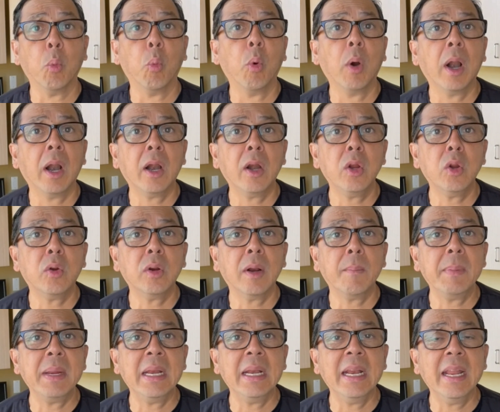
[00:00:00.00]
Where are you going to
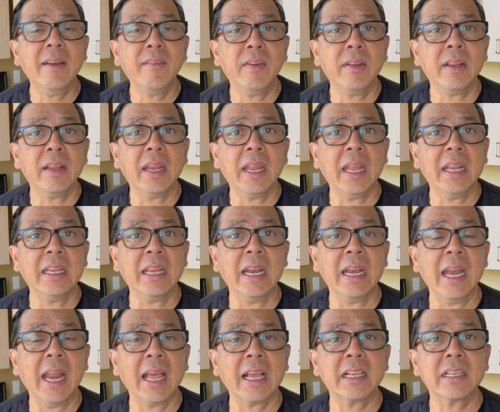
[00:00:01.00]
be living in the
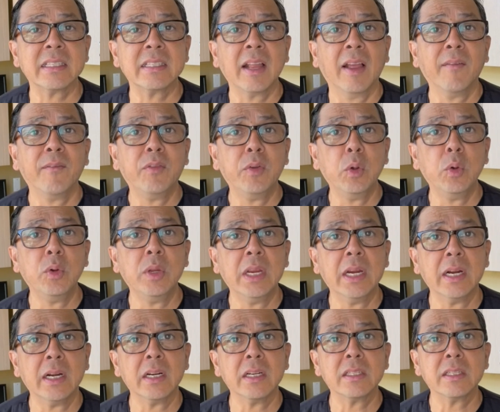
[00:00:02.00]
next few
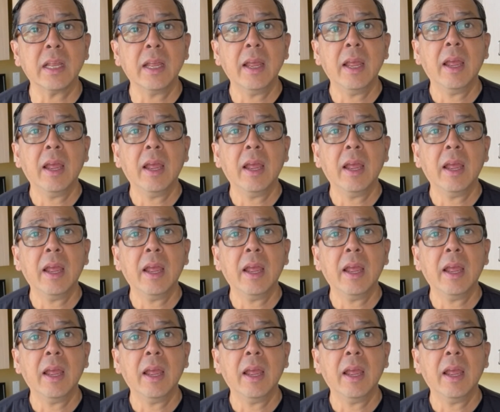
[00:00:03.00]
years